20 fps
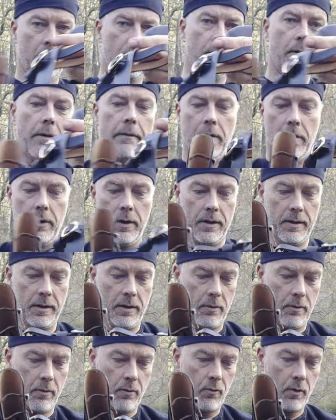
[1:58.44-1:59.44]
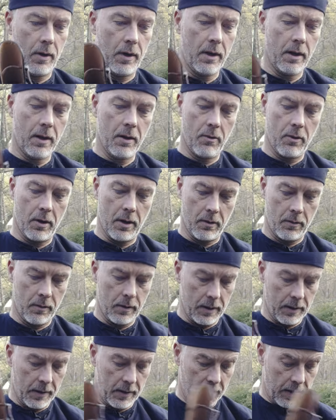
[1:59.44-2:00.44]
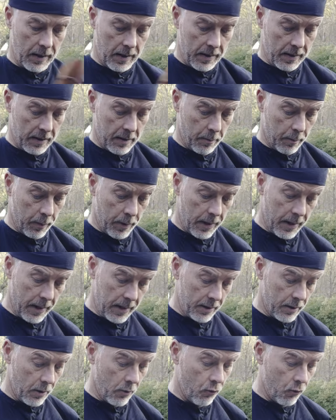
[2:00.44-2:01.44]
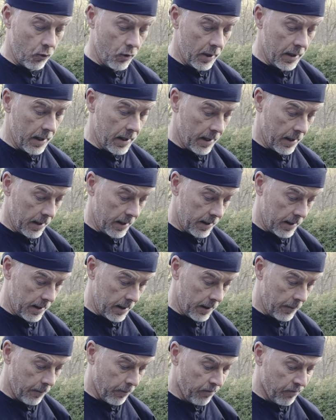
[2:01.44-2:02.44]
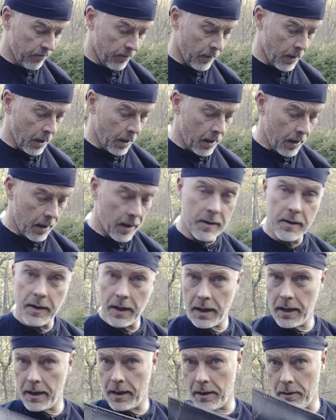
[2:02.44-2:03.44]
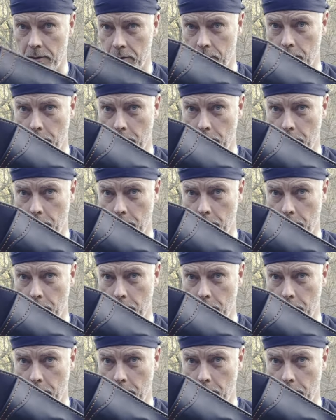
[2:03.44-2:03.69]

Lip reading: quiver is not running around. It stays in place really nicely. And second, I got